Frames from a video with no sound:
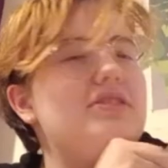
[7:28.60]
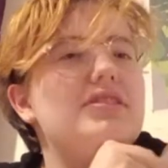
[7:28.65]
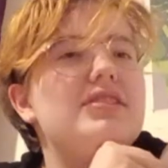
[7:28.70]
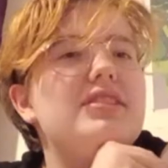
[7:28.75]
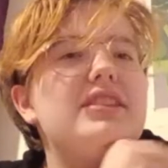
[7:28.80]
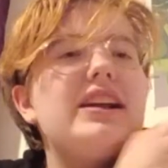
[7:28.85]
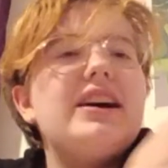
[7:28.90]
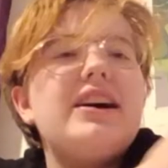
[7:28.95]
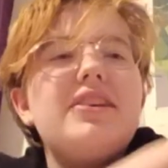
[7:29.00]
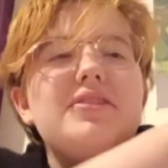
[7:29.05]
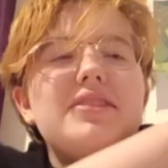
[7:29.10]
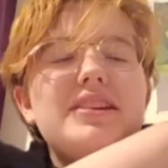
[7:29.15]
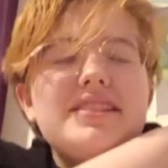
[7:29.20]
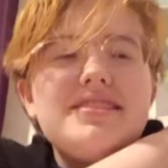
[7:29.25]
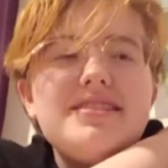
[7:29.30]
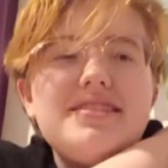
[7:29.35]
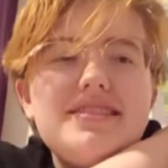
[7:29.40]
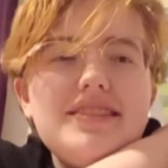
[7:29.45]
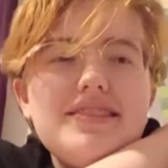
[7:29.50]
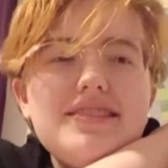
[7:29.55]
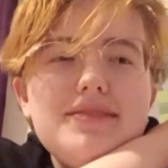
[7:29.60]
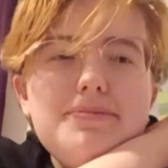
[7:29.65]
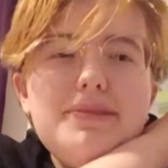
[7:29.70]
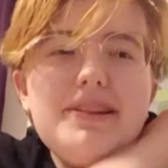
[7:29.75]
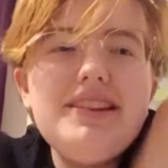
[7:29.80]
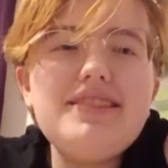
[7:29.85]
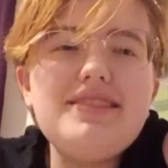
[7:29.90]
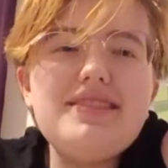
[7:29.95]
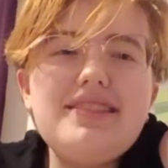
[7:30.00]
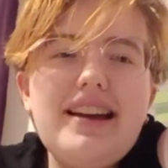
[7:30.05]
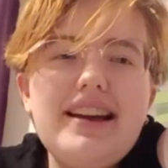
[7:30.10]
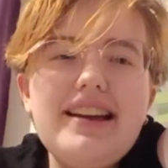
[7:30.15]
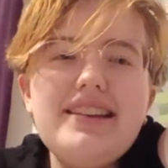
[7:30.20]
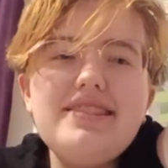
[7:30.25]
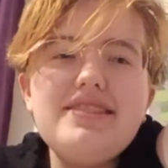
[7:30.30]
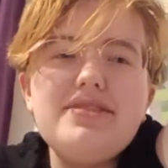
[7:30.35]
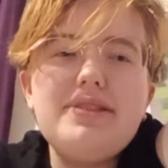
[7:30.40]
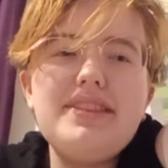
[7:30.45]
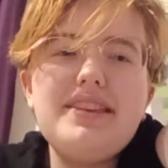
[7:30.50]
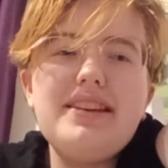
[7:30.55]
no, it's a bit tight,
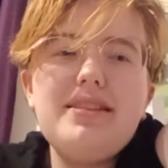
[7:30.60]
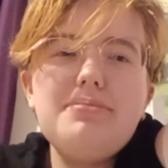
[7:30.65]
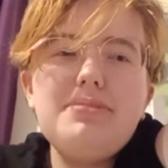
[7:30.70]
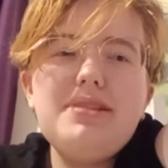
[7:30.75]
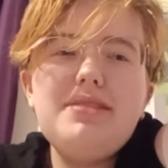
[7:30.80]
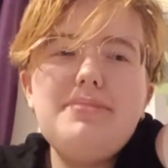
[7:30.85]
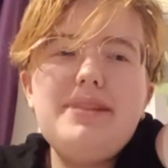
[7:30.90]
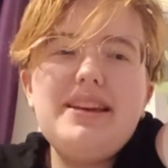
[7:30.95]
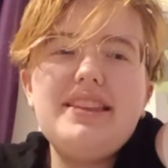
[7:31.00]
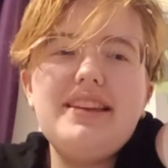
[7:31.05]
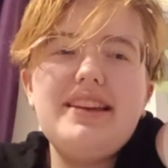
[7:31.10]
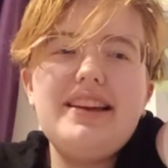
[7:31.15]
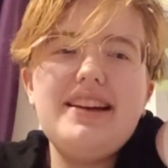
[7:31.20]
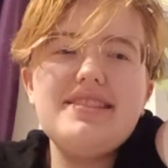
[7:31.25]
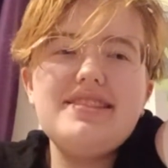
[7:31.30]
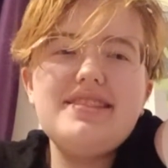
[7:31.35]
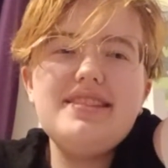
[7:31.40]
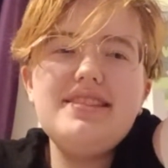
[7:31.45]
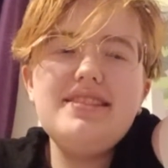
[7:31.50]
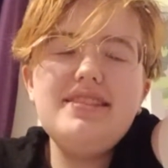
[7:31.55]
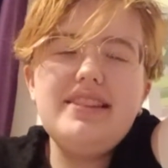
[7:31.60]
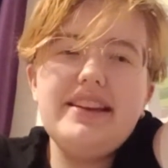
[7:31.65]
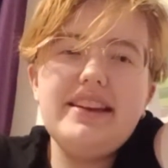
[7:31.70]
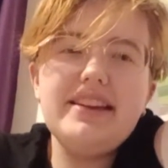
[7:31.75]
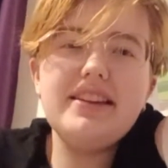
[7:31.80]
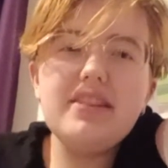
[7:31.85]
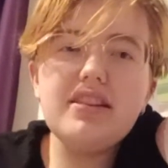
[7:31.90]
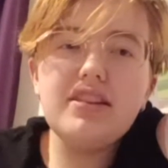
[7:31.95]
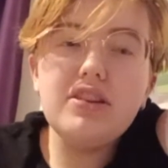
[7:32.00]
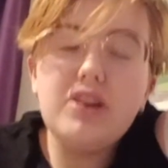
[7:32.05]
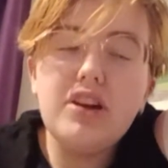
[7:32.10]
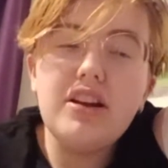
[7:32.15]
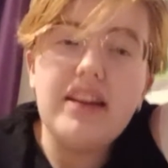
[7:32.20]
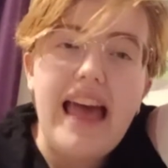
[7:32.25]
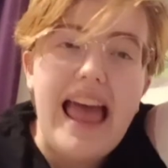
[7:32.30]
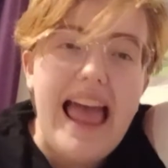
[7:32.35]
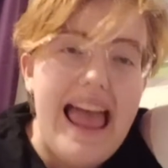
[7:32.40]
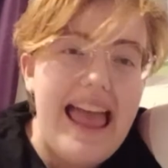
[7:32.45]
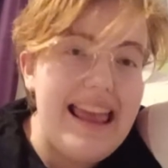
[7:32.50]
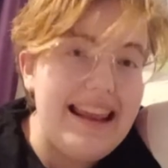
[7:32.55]
so I think I'm gonna make the gusset, like,
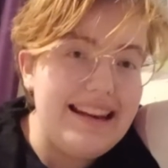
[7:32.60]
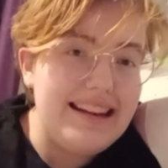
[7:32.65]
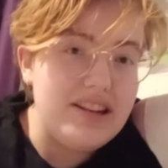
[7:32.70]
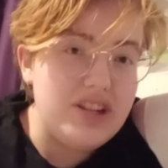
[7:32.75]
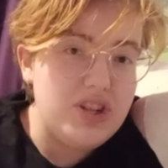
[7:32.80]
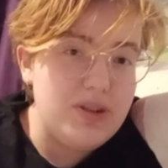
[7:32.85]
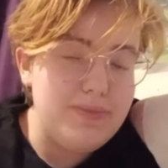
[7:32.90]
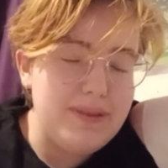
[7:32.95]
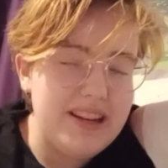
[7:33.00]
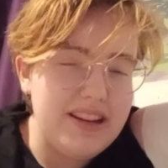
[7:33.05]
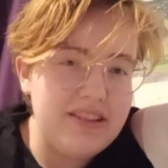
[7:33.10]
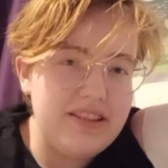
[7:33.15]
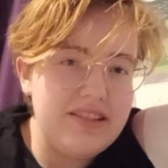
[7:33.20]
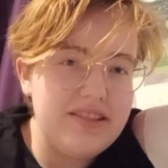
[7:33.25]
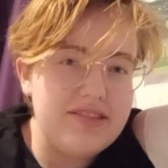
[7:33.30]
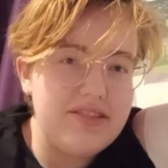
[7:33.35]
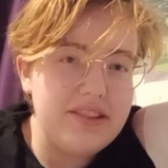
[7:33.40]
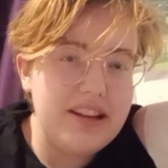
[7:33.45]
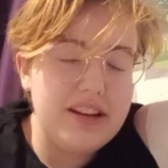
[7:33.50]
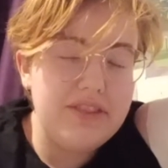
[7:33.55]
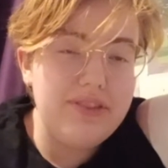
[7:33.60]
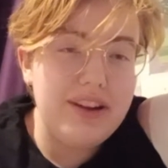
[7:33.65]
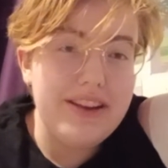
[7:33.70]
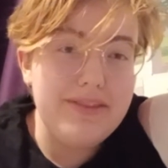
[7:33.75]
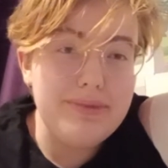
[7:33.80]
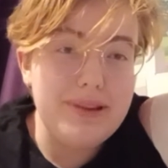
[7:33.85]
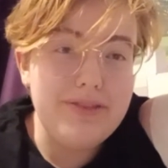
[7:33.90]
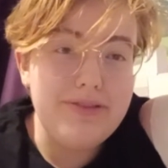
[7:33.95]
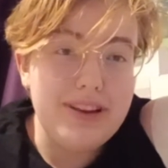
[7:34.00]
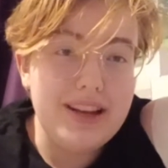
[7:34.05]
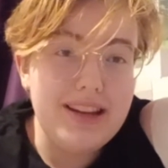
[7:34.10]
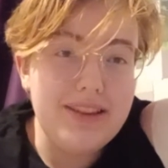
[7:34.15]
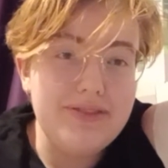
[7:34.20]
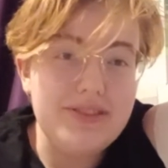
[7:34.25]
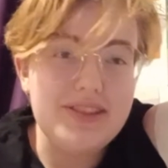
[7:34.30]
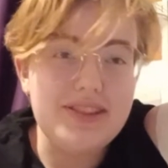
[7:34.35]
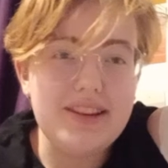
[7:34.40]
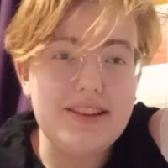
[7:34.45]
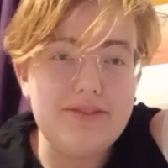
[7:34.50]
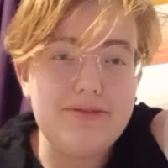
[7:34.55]
an inch bigger, so like 5 by 5
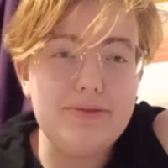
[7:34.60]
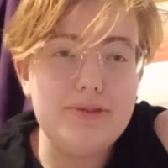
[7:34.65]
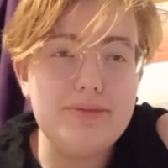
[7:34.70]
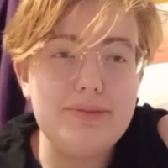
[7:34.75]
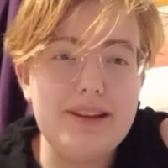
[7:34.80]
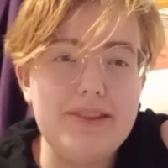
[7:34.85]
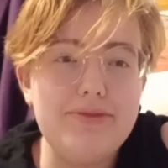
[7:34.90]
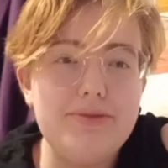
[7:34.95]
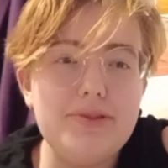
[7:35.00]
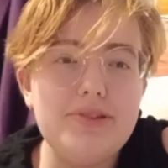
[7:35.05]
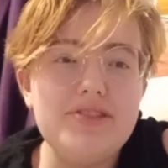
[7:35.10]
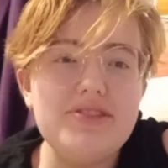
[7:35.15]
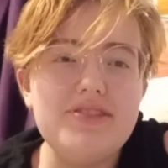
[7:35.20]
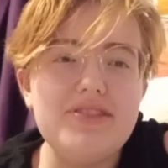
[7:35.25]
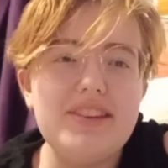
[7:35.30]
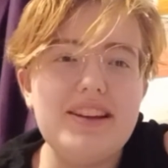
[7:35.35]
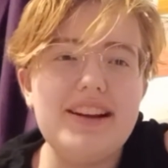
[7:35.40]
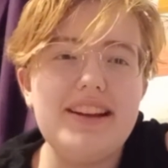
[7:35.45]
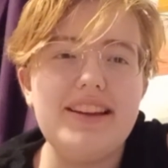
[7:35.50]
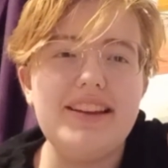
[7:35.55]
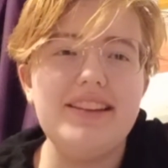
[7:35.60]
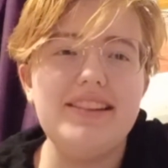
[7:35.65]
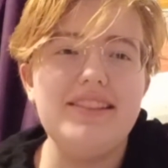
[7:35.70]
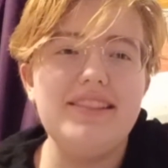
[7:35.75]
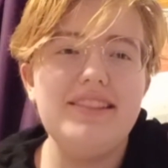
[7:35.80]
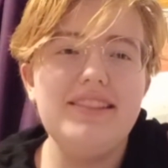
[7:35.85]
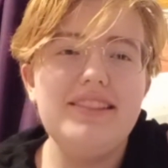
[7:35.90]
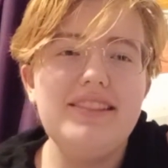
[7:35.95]
instead of 4 by 4, so that I can